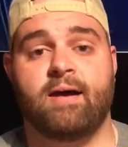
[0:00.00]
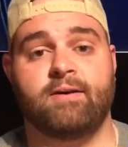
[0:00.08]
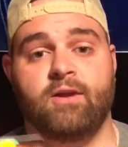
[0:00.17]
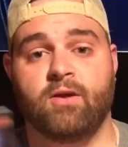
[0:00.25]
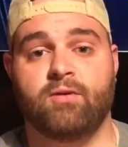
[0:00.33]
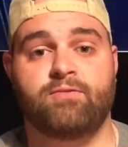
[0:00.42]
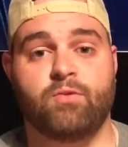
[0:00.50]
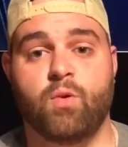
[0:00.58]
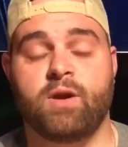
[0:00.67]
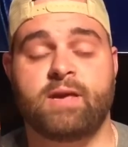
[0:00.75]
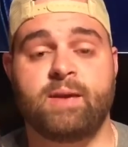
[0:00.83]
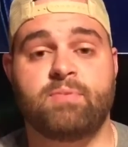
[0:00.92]
You know, if you
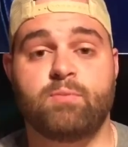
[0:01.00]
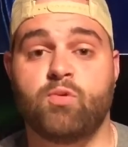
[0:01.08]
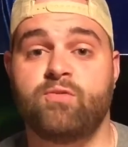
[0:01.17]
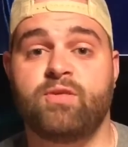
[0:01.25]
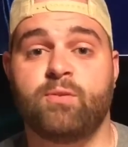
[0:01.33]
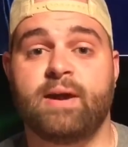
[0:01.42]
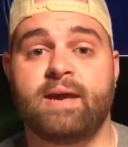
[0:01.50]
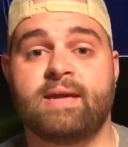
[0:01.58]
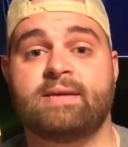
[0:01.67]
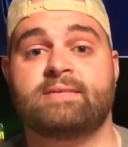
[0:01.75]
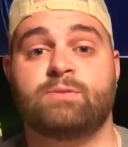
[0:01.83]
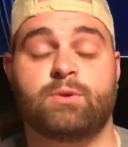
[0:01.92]
want to keep the movie the way it
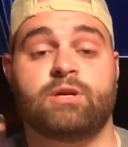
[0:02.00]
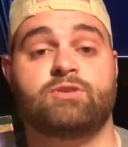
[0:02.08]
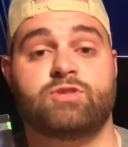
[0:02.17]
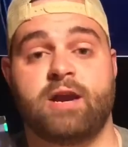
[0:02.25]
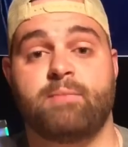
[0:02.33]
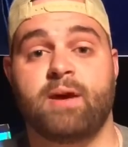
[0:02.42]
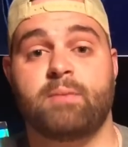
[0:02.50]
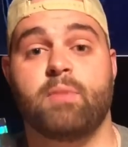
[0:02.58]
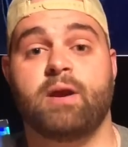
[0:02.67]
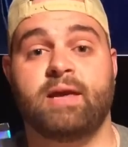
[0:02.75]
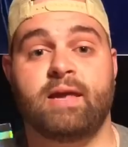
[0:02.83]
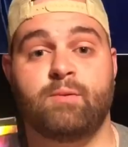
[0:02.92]
is, then we're going to try to make
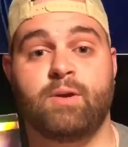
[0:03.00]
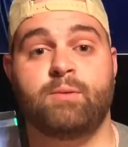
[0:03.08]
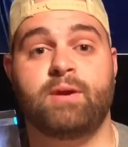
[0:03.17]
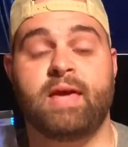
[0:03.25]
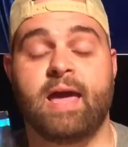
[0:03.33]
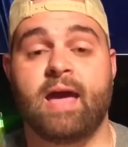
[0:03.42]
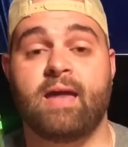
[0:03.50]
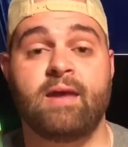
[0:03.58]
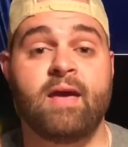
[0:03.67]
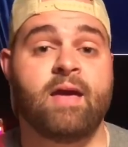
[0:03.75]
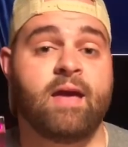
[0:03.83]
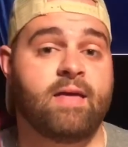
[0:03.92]
money any way we can,
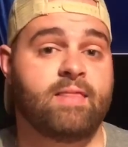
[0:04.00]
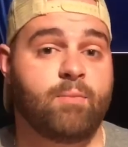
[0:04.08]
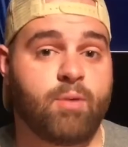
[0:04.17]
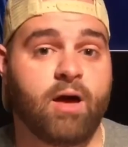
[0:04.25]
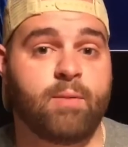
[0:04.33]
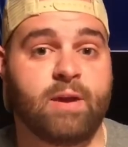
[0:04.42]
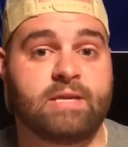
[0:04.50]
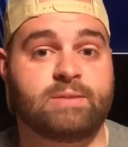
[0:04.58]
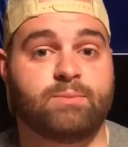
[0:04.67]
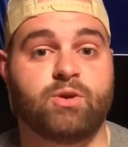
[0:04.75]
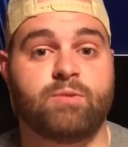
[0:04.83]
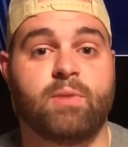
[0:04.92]
and they probably made
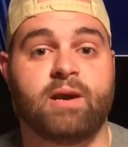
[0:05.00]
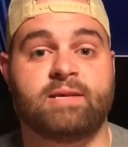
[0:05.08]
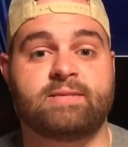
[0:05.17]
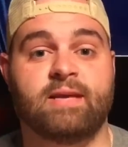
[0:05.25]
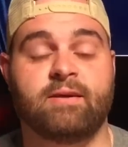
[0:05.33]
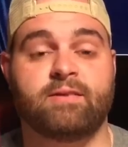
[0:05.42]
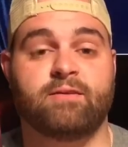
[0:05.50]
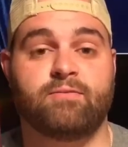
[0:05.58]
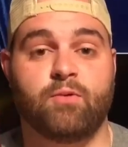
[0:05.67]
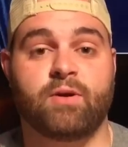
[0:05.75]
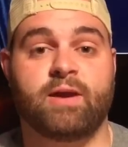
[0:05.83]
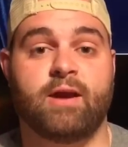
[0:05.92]
some good money selling the
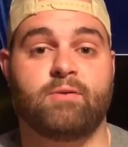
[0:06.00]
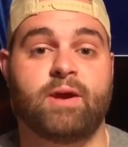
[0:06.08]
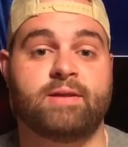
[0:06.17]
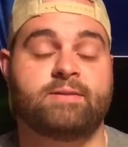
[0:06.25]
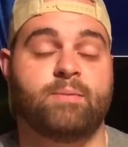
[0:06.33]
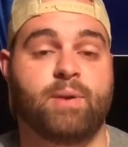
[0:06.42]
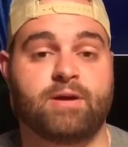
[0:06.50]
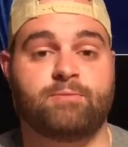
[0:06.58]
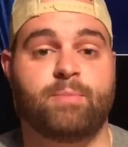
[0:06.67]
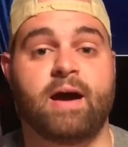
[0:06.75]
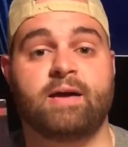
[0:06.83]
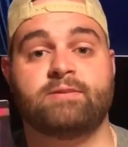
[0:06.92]
4K rights to
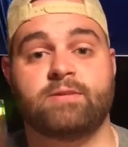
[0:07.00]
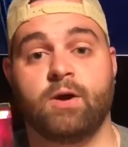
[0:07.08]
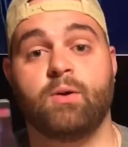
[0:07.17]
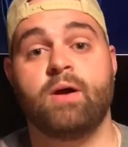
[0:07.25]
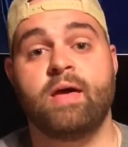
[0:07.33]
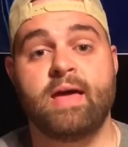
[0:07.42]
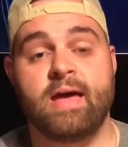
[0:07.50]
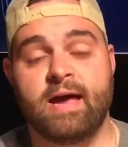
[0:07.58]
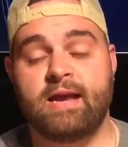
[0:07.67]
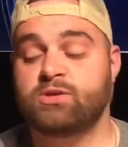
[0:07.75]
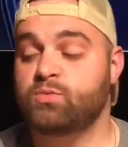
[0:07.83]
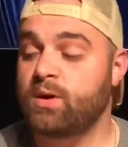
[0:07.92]
Best Buy, so
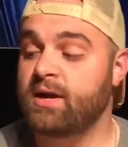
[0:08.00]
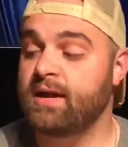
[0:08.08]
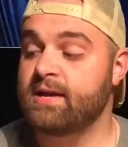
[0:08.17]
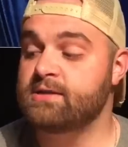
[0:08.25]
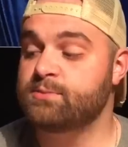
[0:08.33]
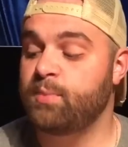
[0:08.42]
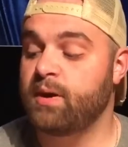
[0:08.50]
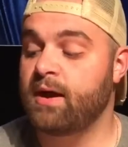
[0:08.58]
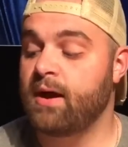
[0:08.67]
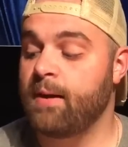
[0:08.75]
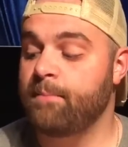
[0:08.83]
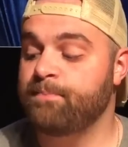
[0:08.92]
it is what it is, but
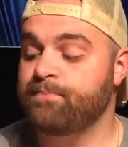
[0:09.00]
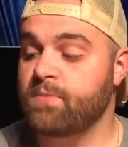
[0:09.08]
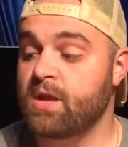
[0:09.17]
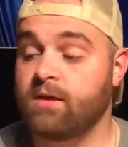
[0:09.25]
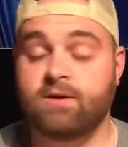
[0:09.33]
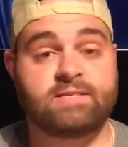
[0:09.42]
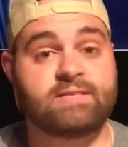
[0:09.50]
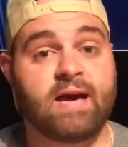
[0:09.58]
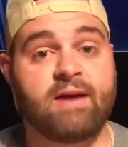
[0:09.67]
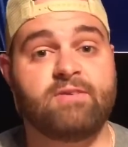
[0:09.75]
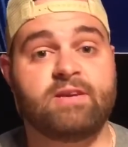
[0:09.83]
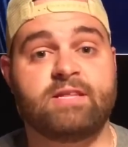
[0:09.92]
let's
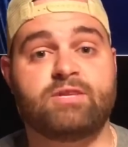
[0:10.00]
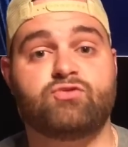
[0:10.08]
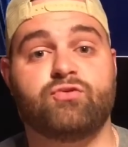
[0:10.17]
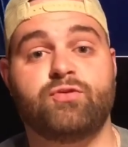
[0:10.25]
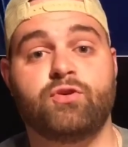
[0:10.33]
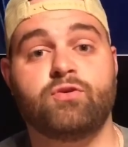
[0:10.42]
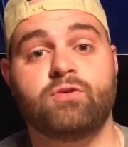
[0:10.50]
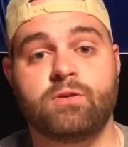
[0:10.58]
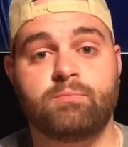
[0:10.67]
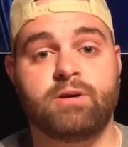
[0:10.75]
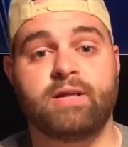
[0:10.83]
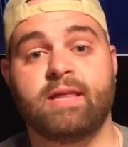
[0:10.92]
dive into this review,
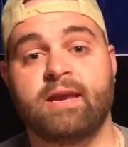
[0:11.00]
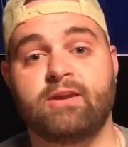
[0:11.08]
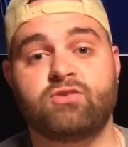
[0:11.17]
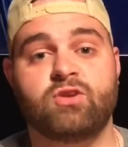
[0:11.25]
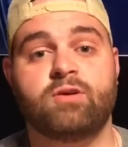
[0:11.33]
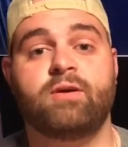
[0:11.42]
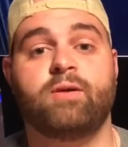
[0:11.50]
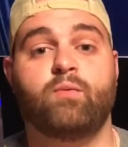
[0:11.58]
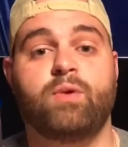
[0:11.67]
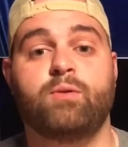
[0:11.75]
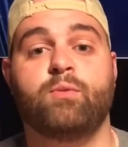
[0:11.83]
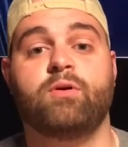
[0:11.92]
play that intro,
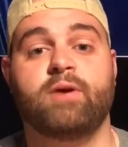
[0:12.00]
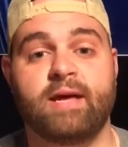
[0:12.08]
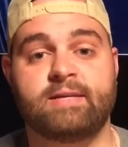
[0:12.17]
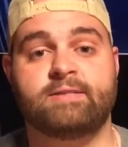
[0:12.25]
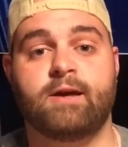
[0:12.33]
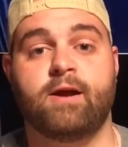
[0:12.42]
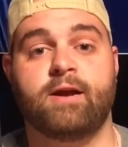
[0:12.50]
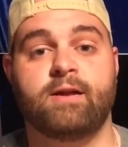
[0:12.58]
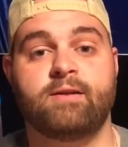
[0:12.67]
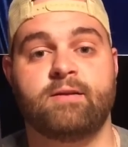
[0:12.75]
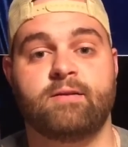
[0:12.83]
and we will get started.